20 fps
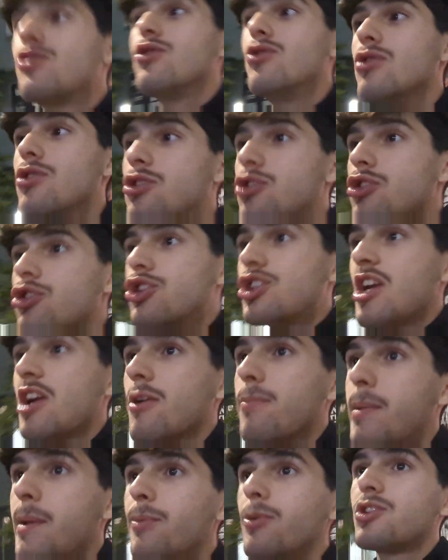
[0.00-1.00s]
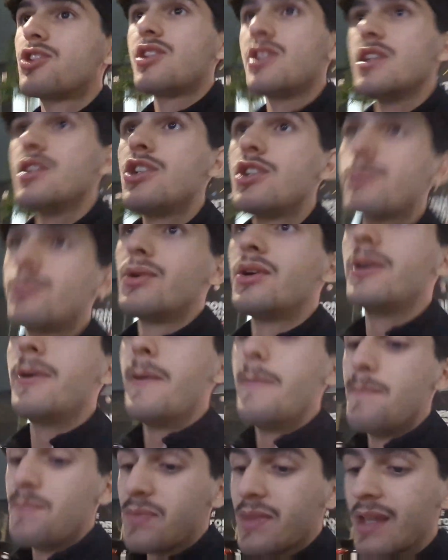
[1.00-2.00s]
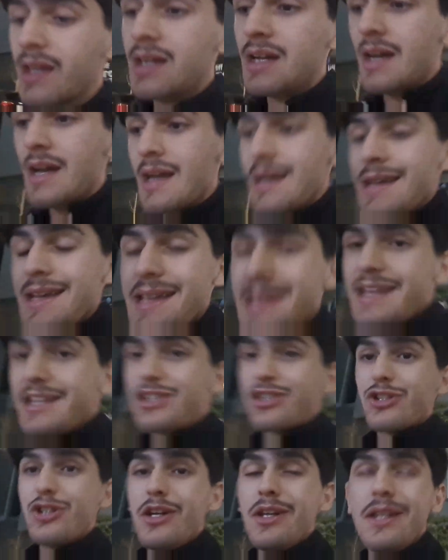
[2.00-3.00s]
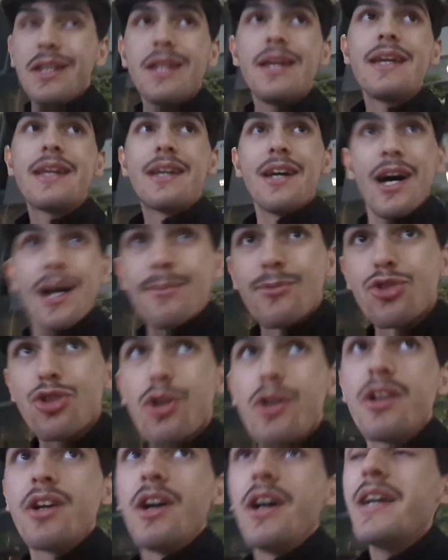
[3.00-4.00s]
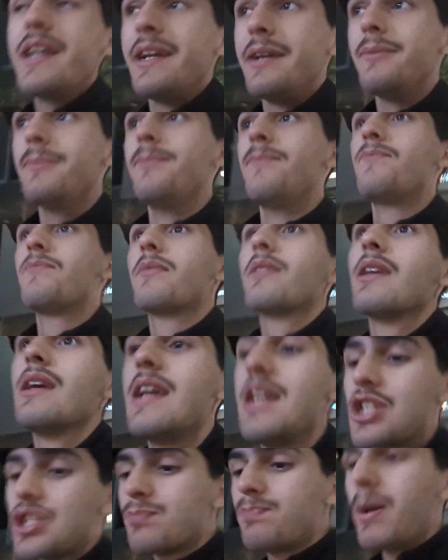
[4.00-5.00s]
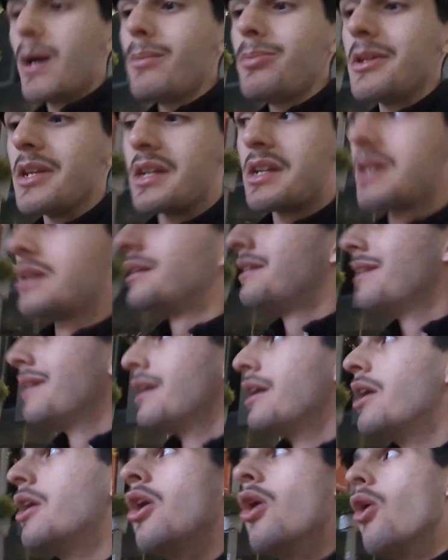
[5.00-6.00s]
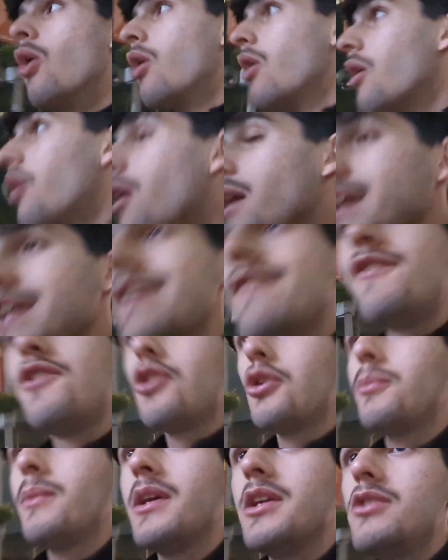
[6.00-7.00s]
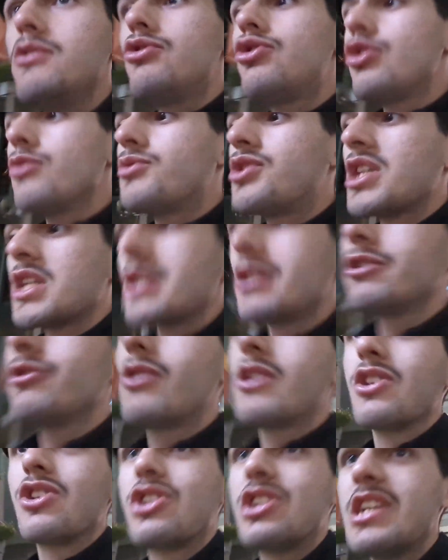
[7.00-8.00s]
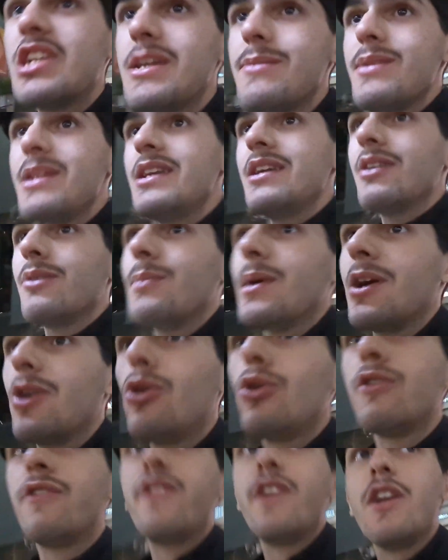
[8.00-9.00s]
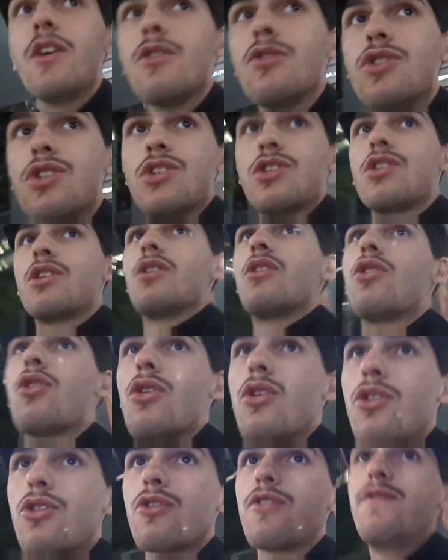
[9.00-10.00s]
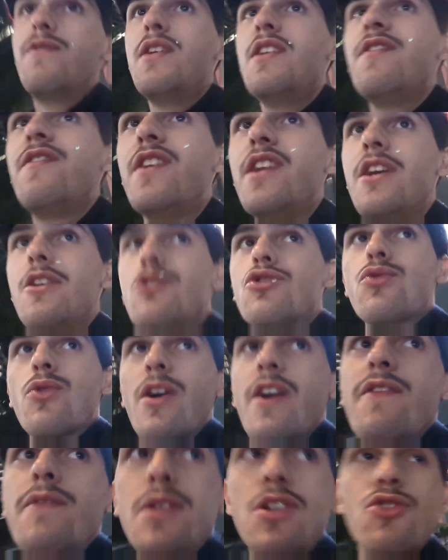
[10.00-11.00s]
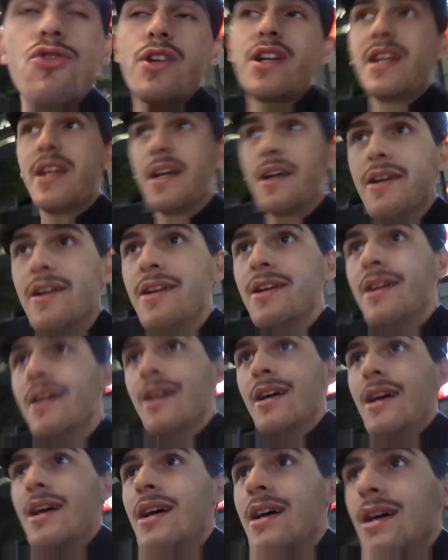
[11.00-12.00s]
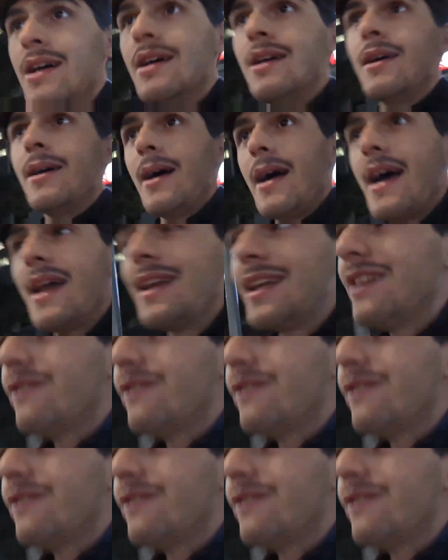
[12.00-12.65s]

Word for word: to share people's sins, but it's not like I'm trying to hide it. It's public. Even on my YouTube channel, you can see me in my old videos. There have been videos where I've been drinking. And